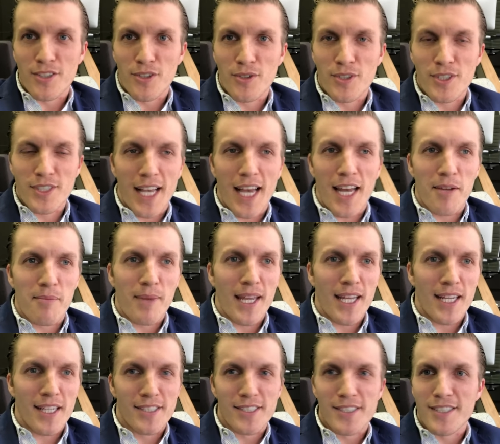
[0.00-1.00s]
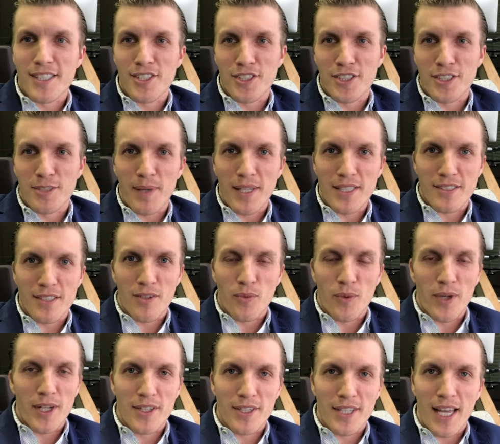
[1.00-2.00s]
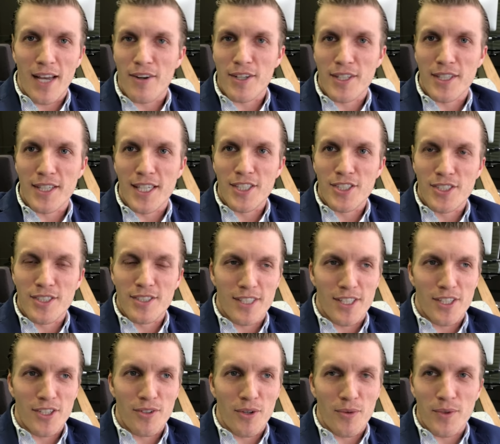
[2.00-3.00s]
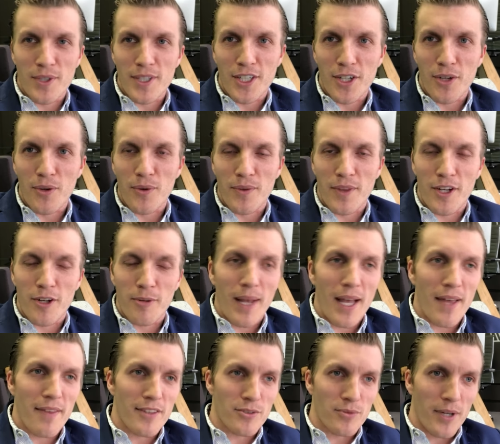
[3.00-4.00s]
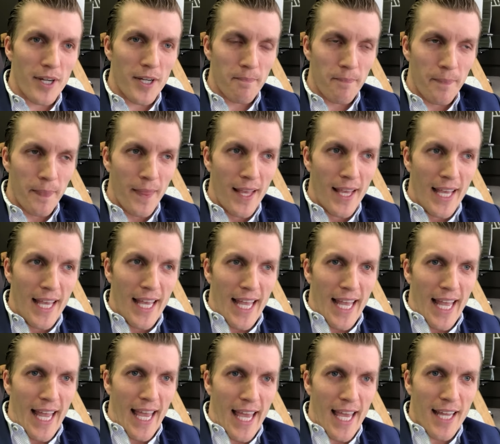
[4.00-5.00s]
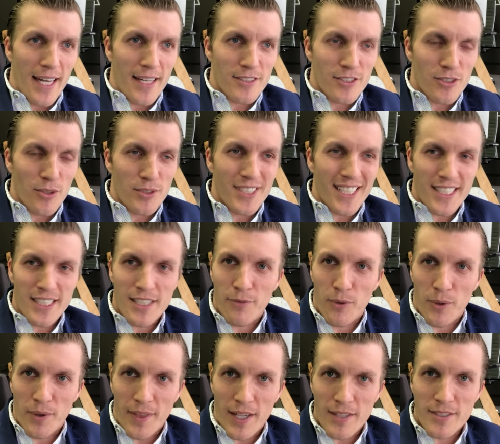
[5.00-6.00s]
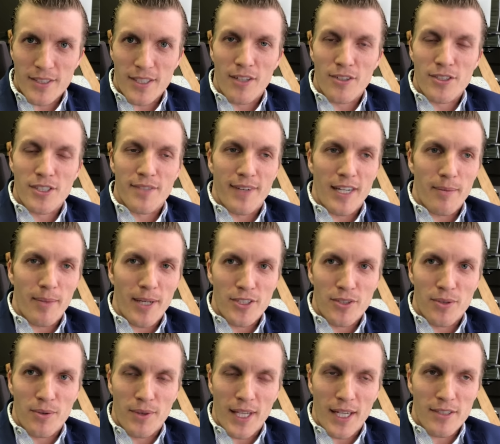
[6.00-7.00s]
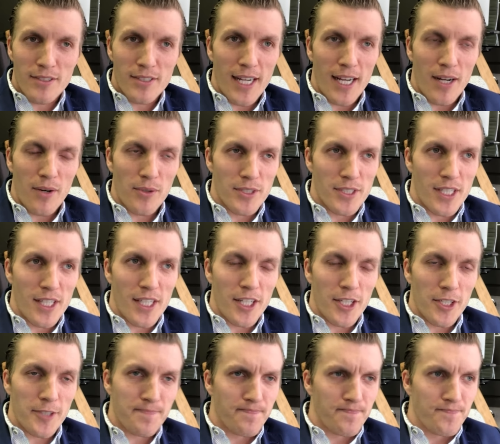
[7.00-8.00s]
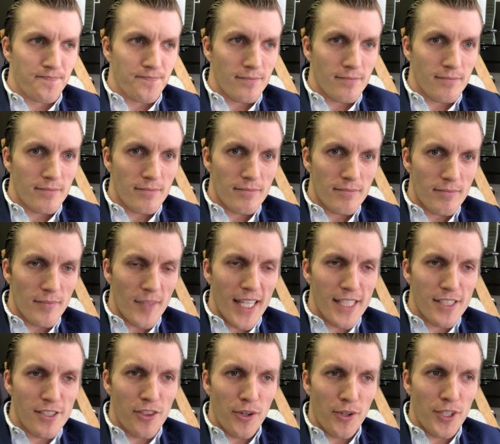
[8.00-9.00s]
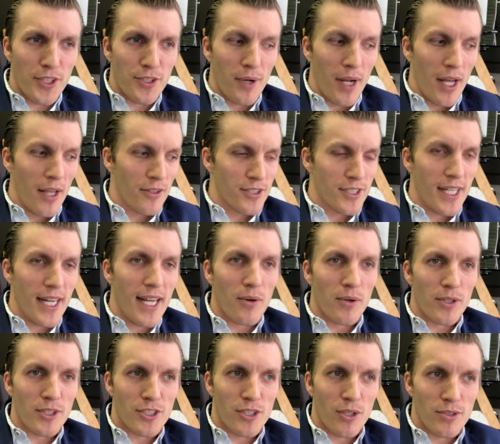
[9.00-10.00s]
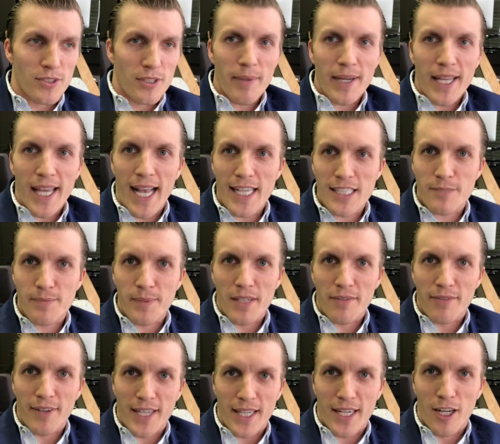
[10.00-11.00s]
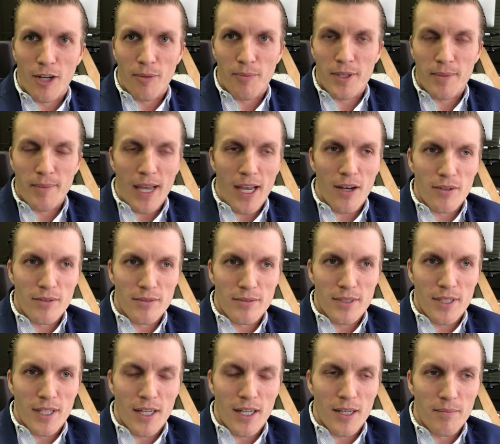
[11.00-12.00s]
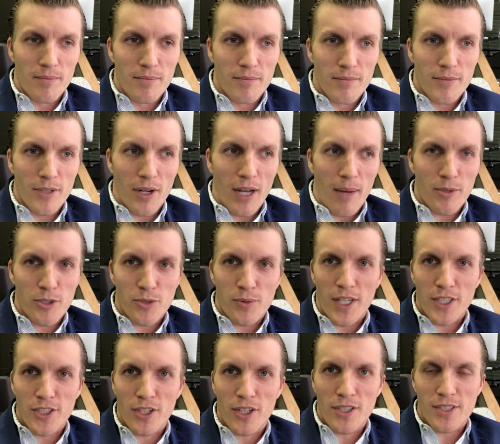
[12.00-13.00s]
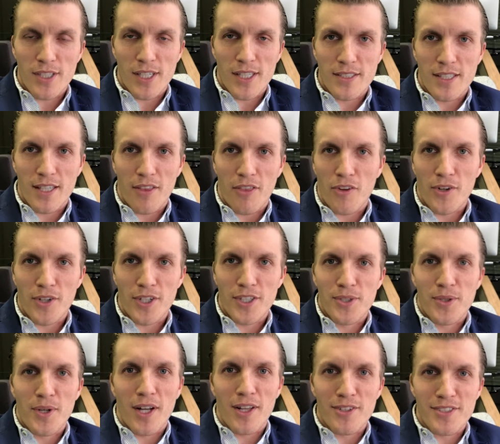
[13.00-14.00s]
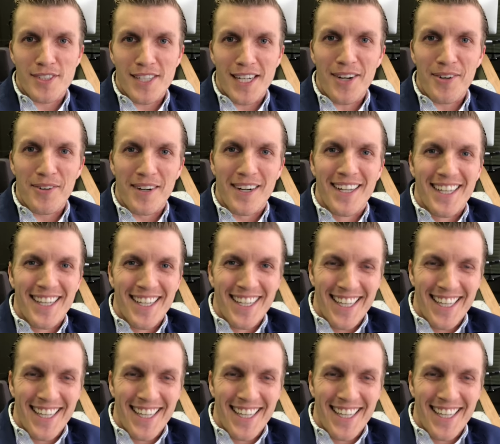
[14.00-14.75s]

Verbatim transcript: So you just kind of make decisions based on weird calculations, and you don't really know that your math is right. And so $64,000 divided by 2,000 hours in a year is $32 an hour. So somebody asked me if I could help them out, you know, how much would I charge? And I said $32 an hour.